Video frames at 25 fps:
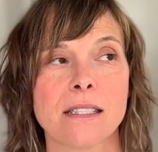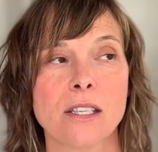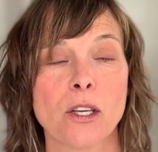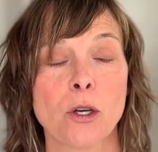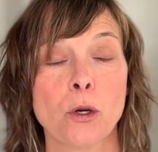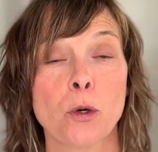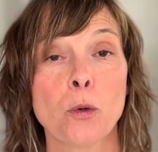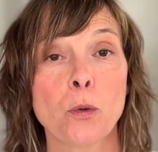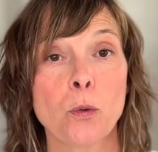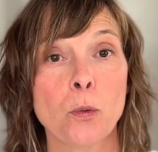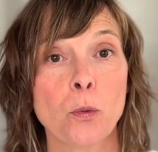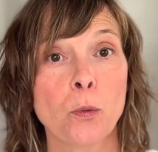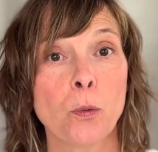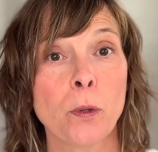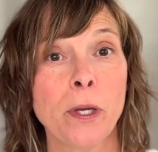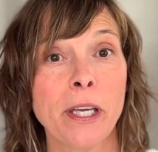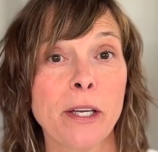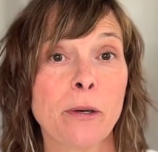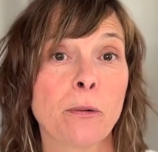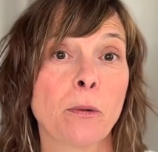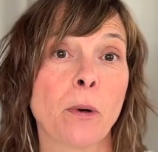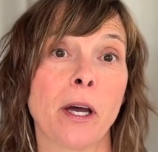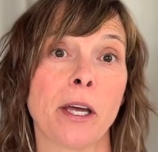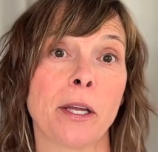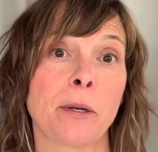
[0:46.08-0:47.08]
So,
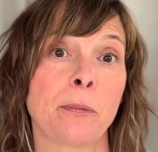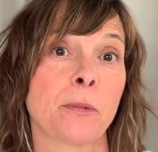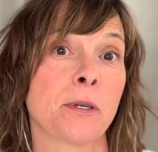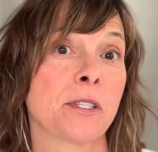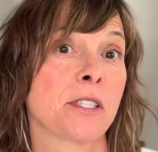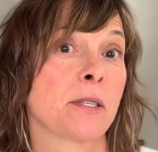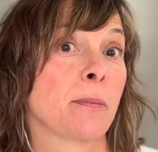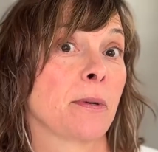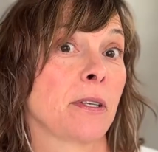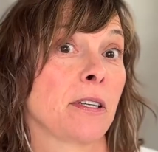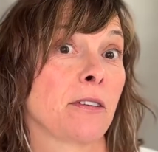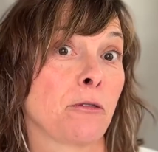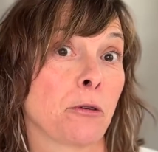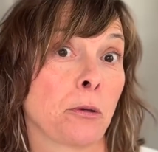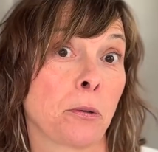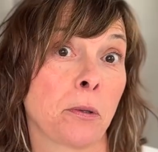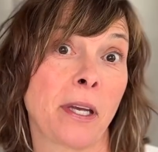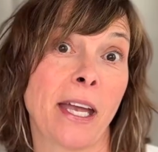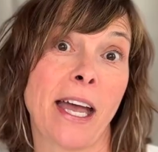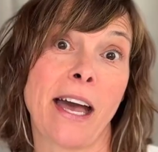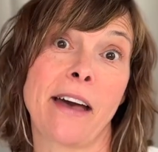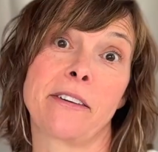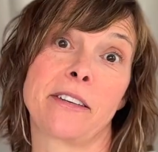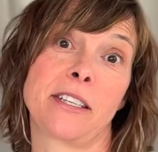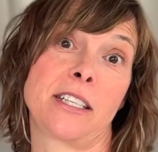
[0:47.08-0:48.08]
week one was a bit of a
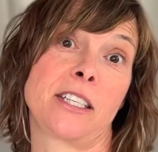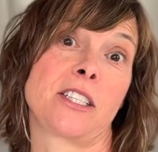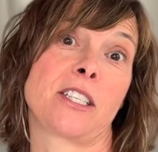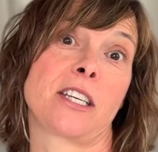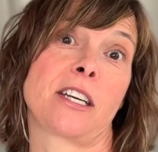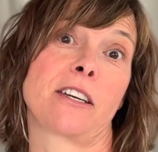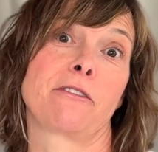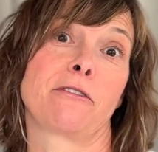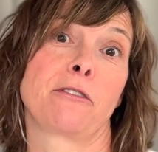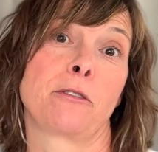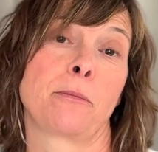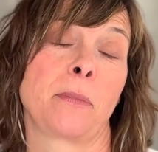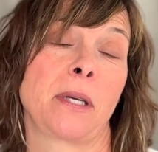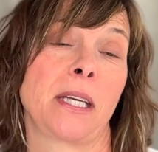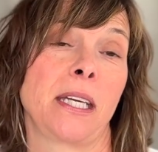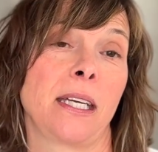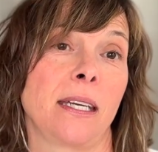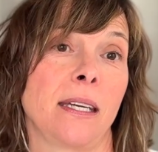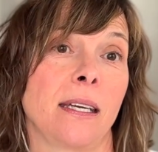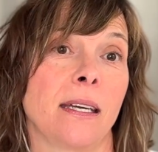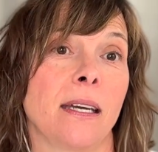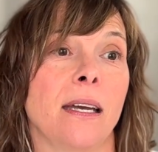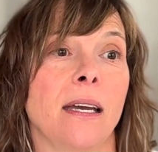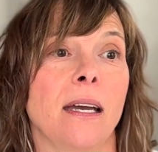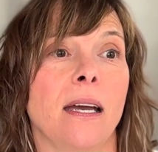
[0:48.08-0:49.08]
reality check for
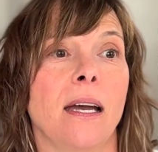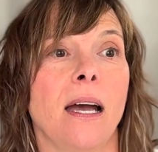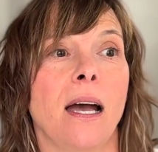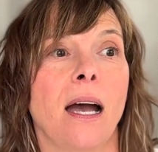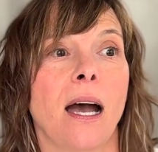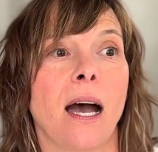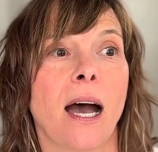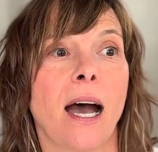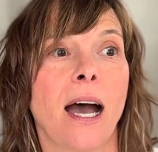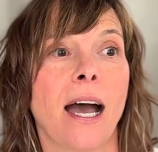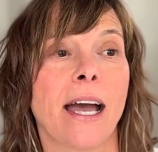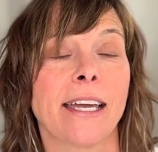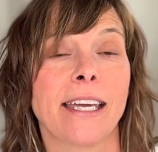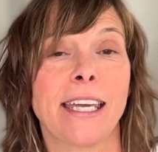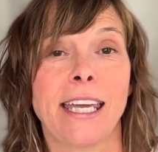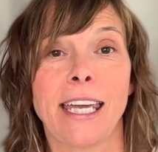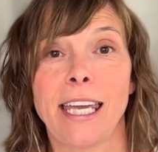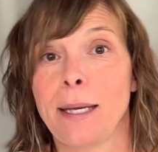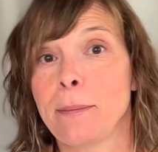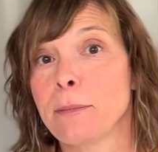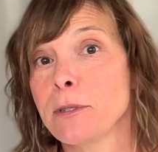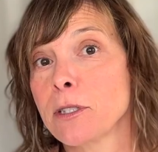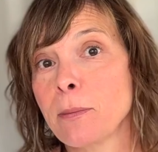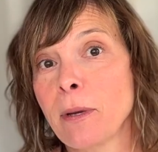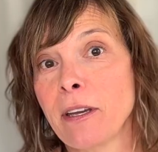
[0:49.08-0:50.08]
me. I
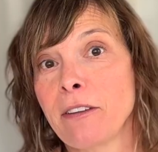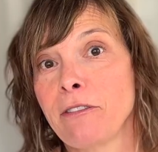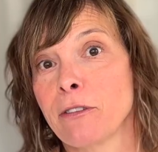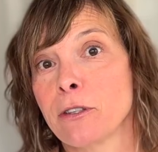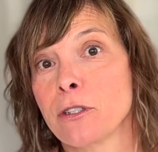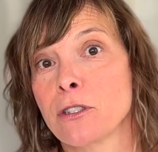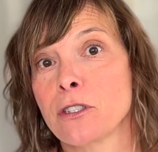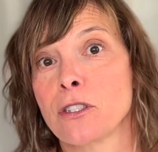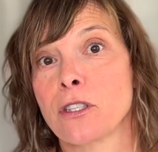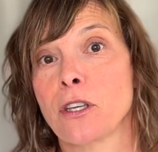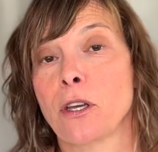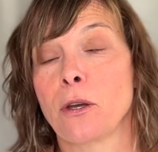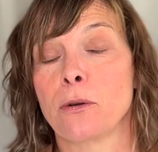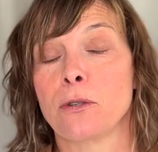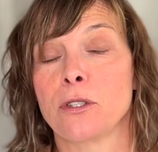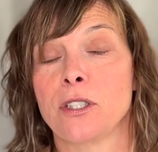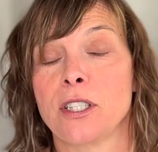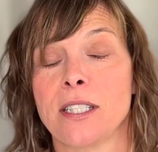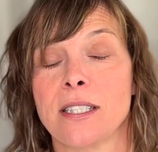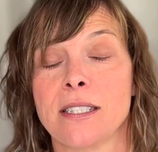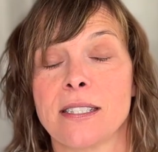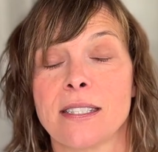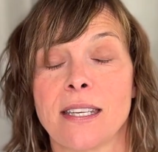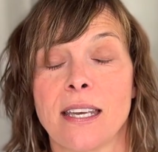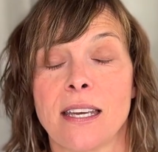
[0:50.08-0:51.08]
came to my first
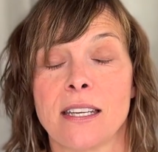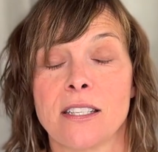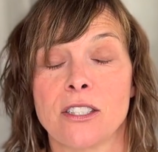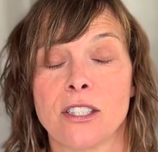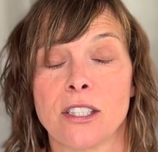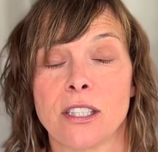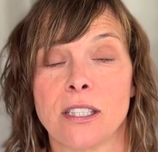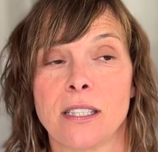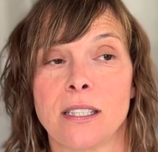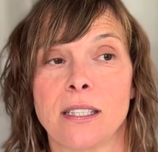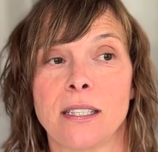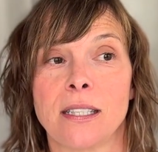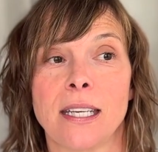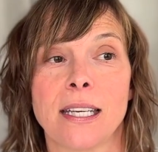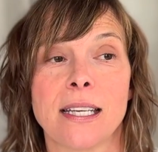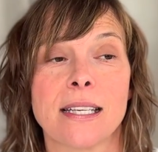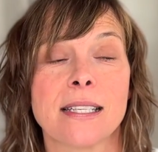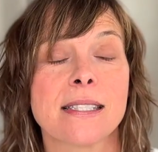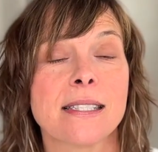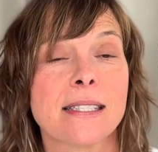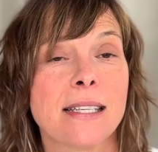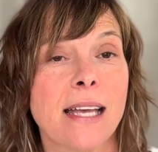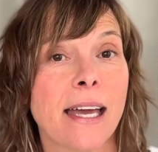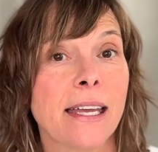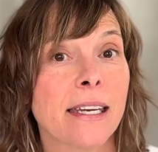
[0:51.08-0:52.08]
coaching session
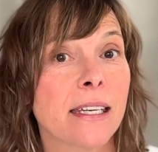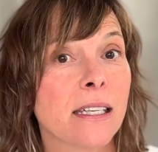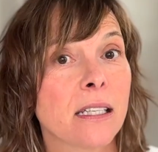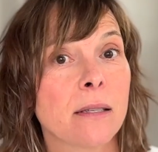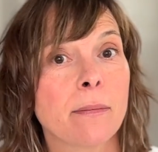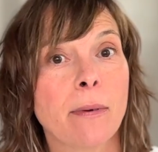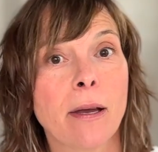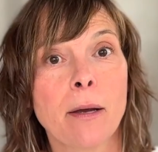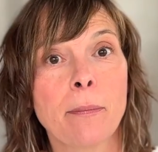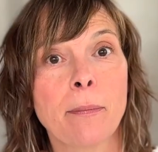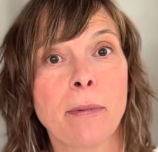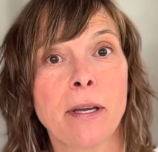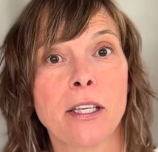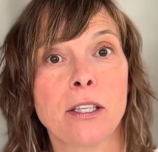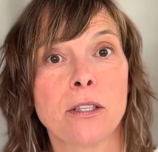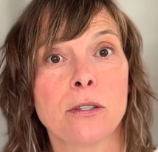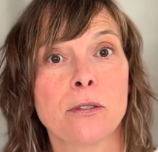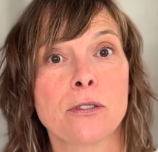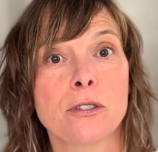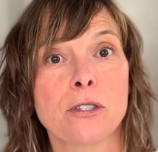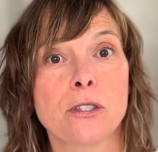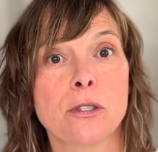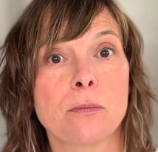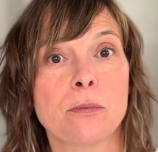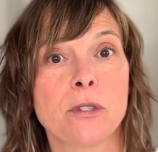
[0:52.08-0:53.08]
excited about my
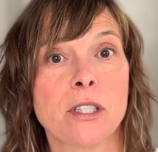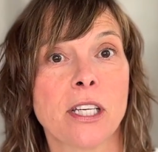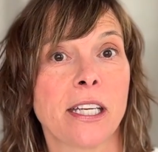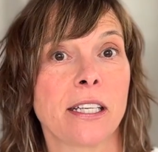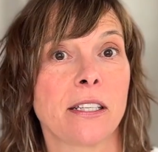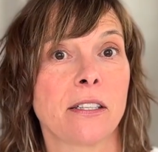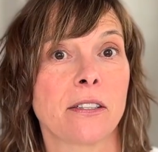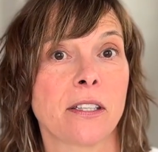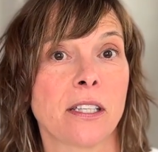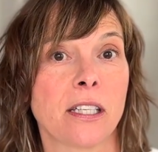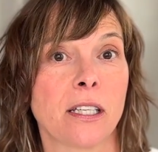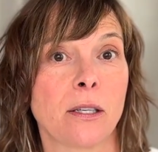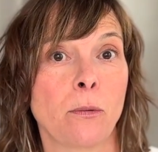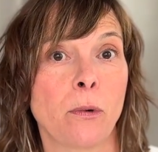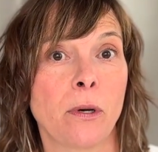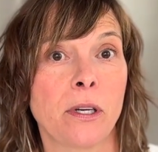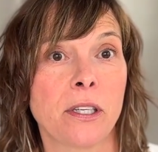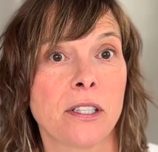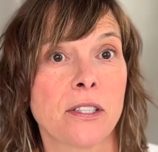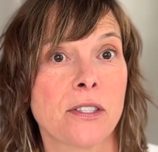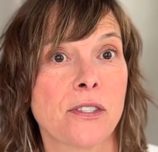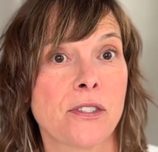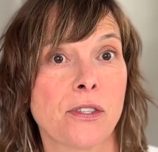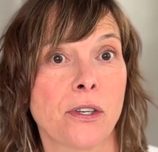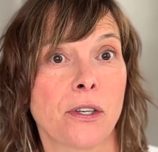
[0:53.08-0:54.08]
YouTube channel that I
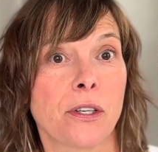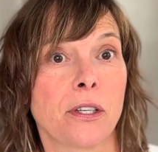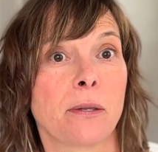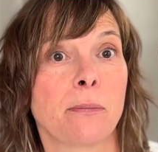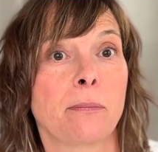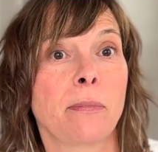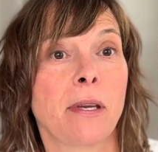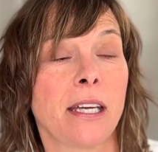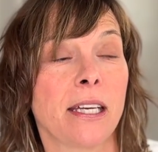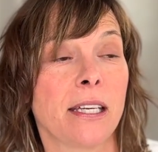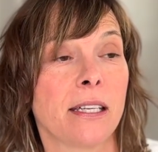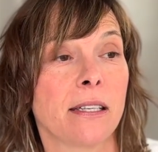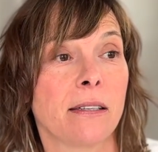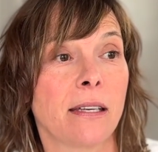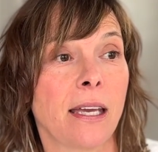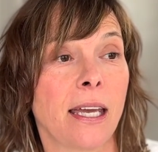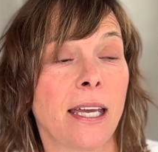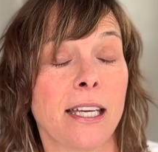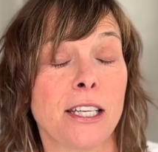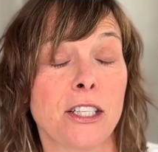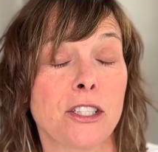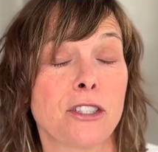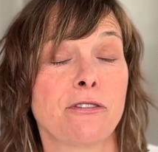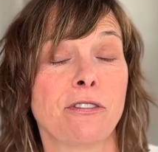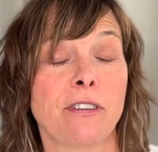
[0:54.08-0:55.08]
wanted to start at
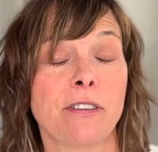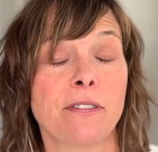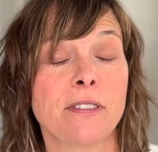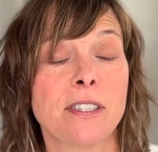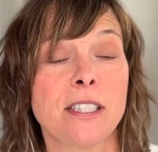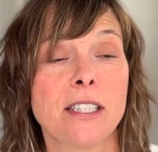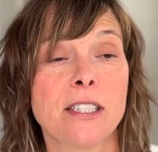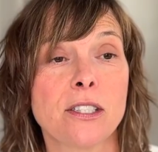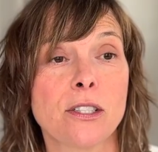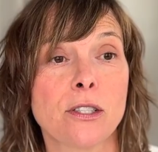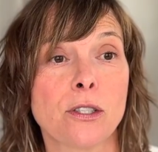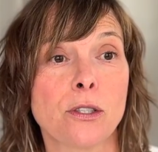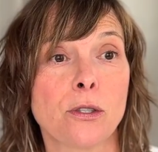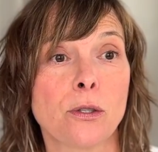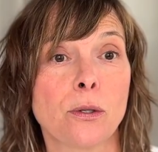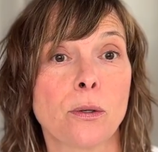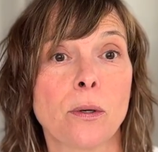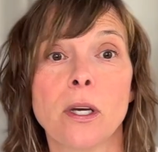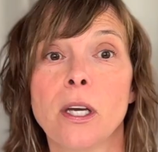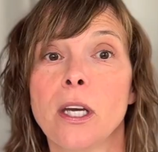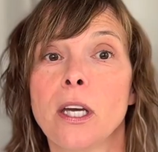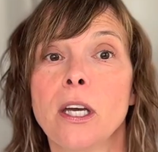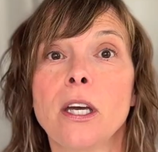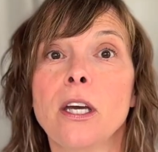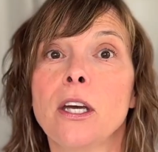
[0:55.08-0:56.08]
age 52,
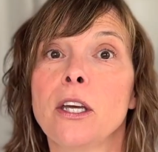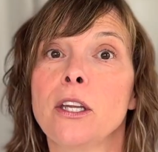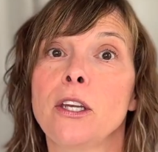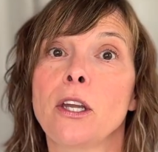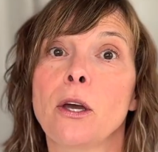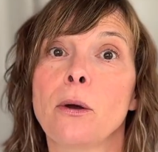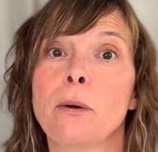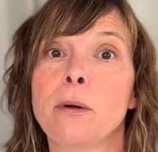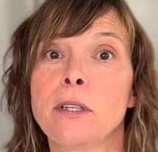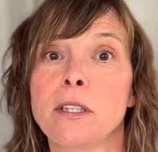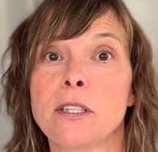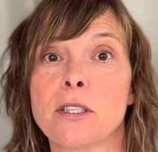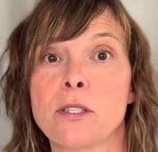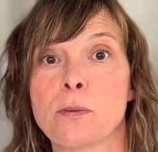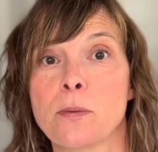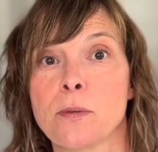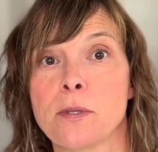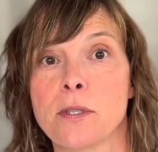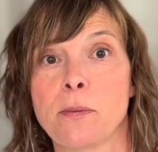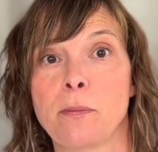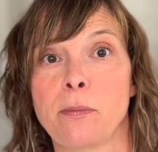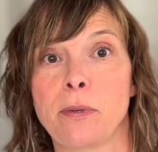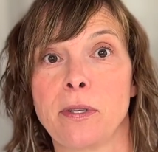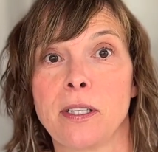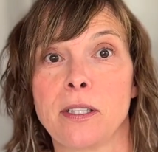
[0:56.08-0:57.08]
knowing this
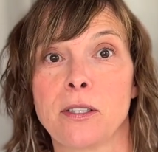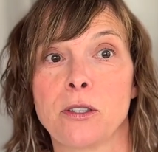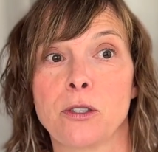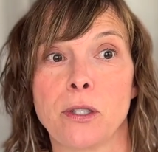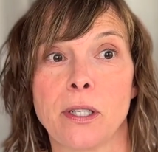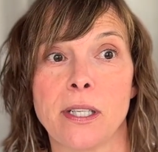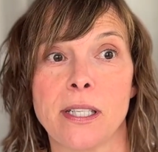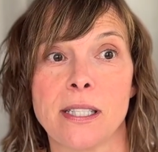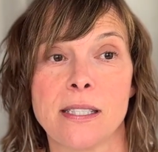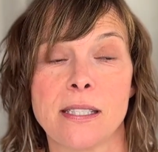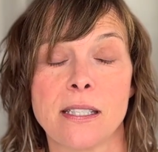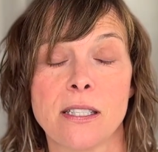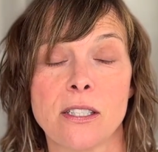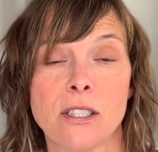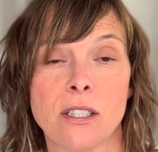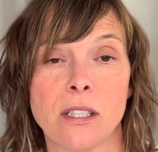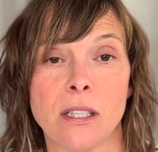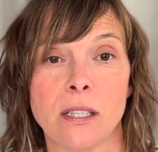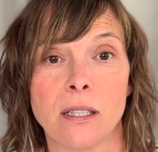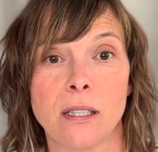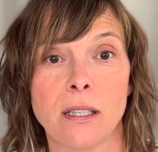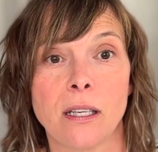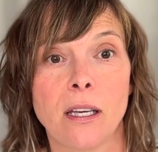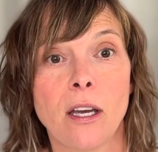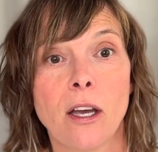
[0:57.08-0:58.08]
was a big
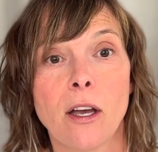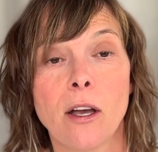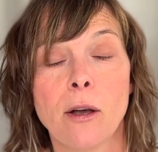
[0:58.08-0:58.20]
transition.